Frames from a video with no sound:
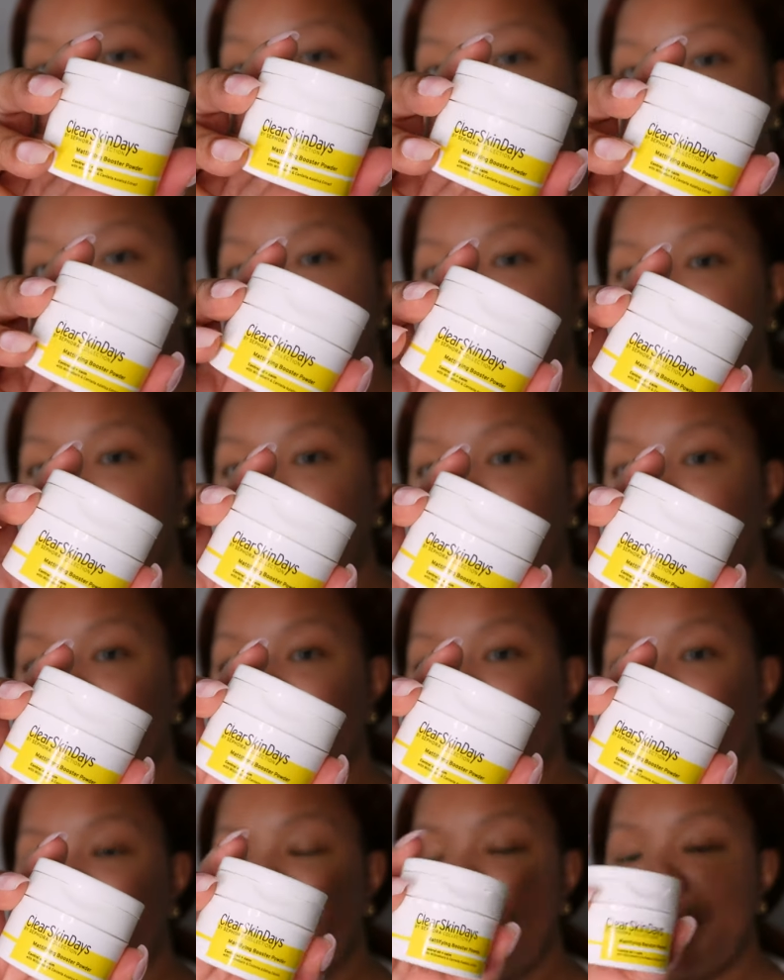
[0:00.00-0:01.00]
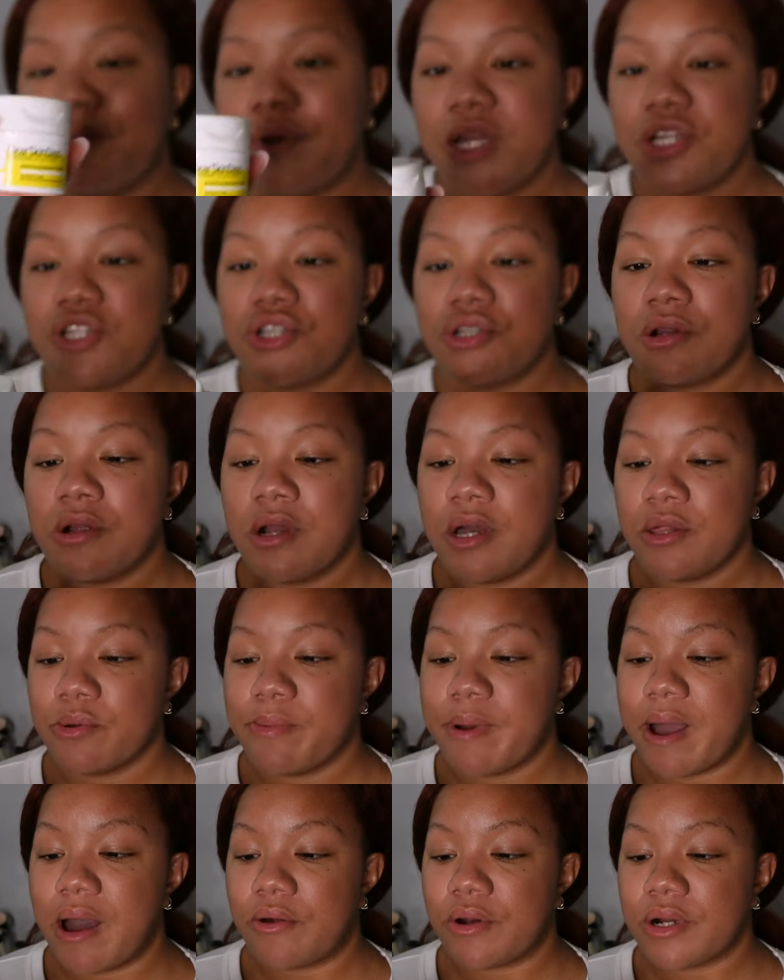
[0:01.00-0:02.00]
this in like with your foundation or
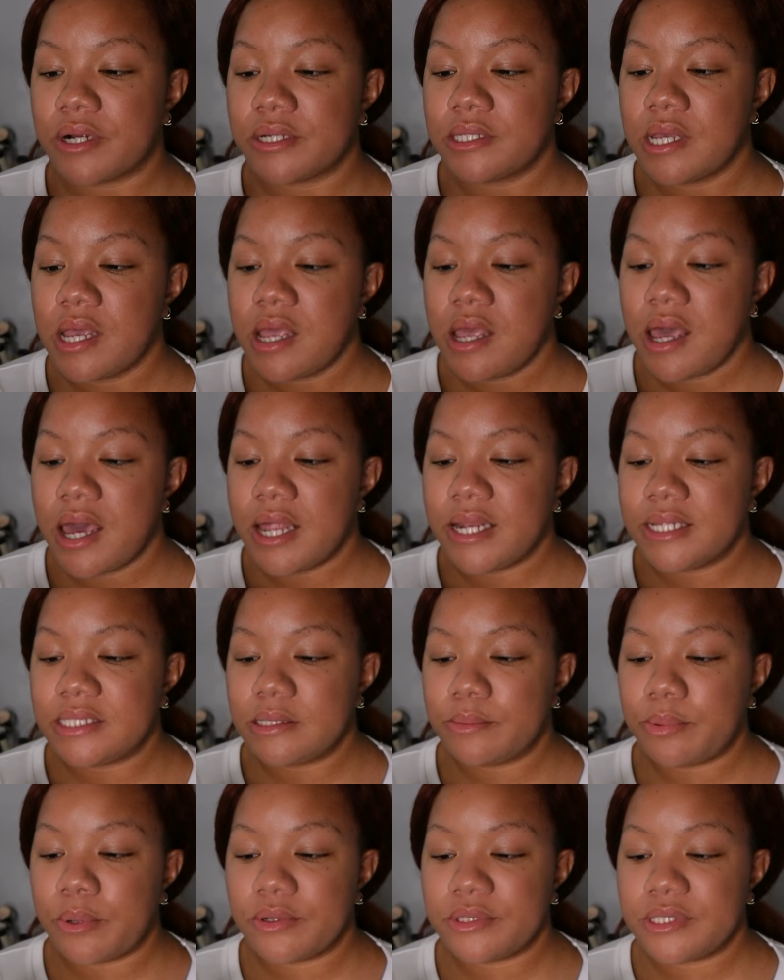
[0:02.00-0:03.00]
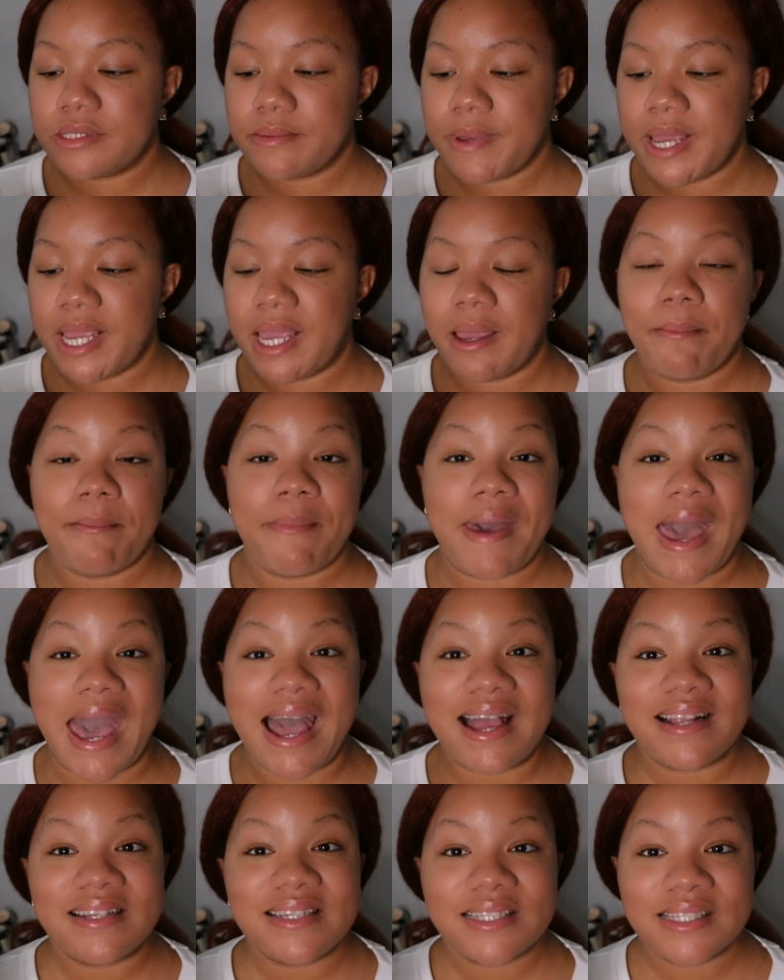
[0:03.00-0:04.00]
other powders and it's supposed to make it
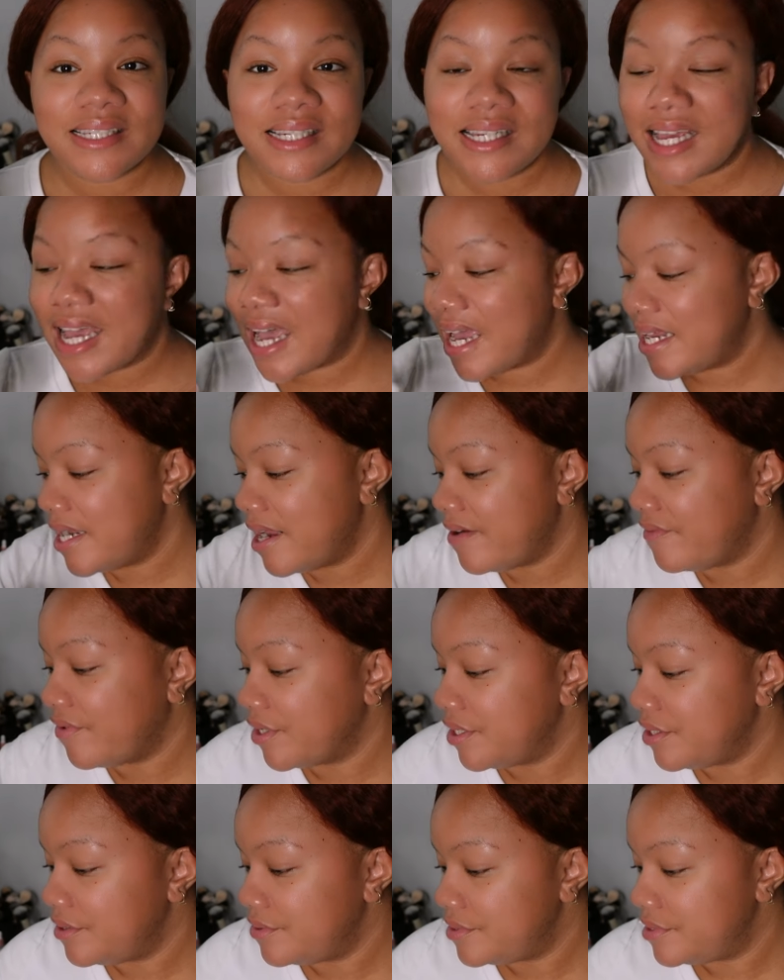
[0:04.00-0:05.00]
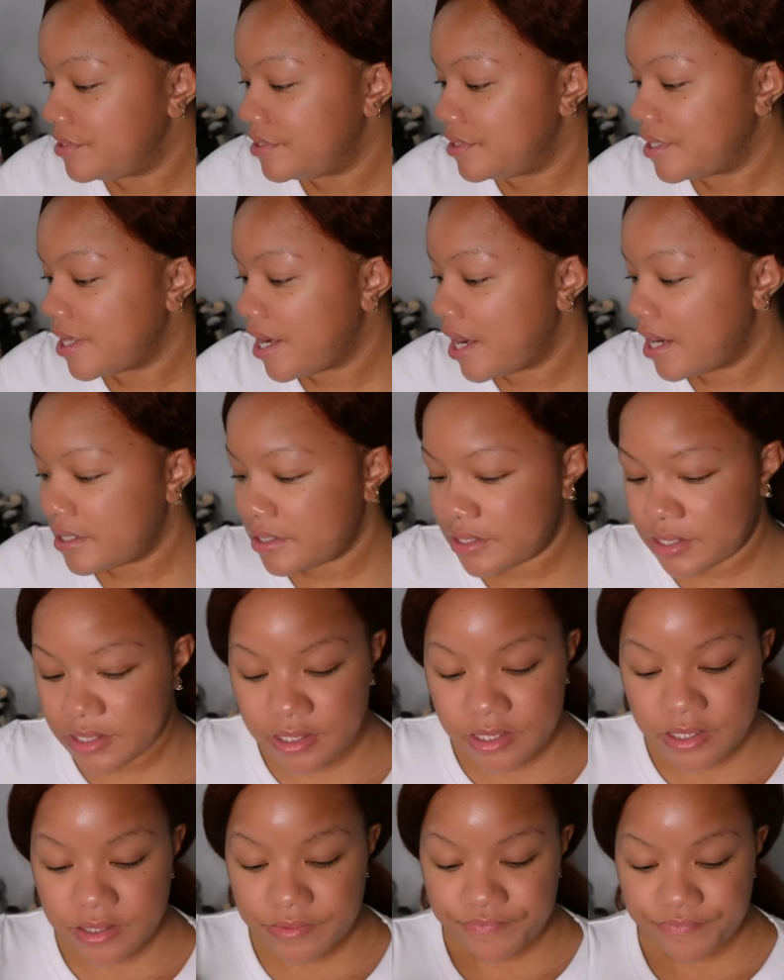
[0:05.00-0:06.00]
matte. I never used
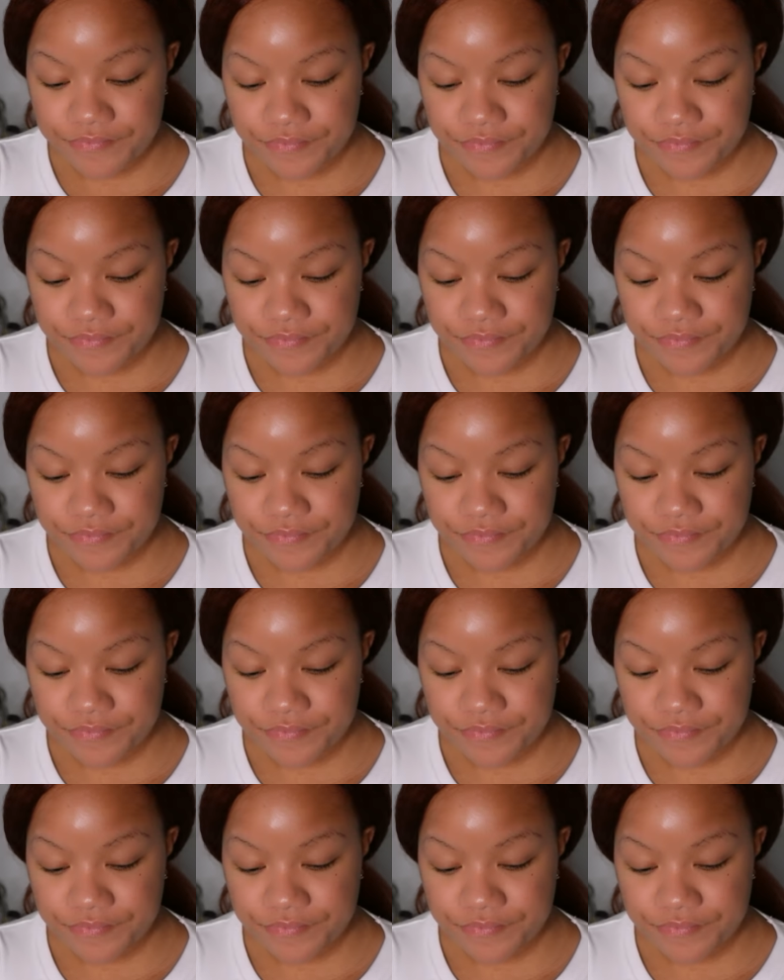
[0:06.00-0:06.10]
that.